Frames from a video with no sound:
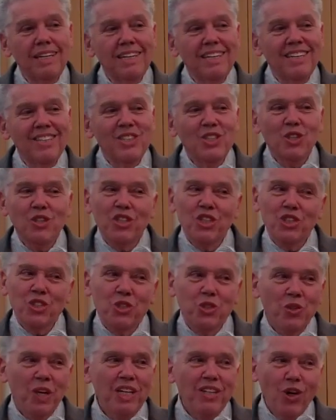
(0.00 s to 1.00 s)
So there's
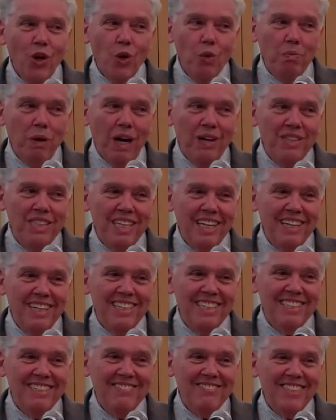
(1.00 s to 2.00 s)
great hope out there
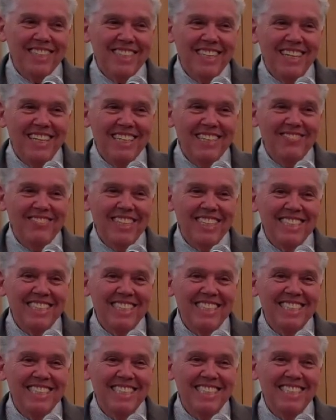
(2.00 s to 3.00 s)
with all of us.
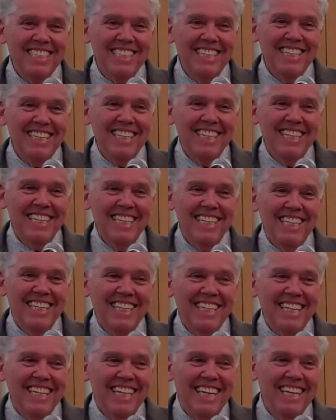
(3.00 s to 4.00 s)

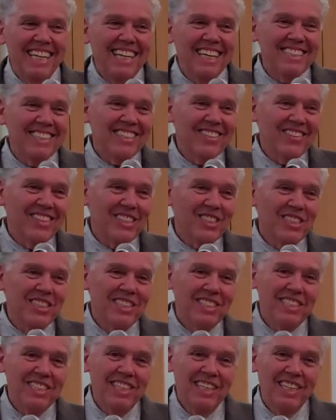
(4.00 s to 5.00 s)
Any other questions?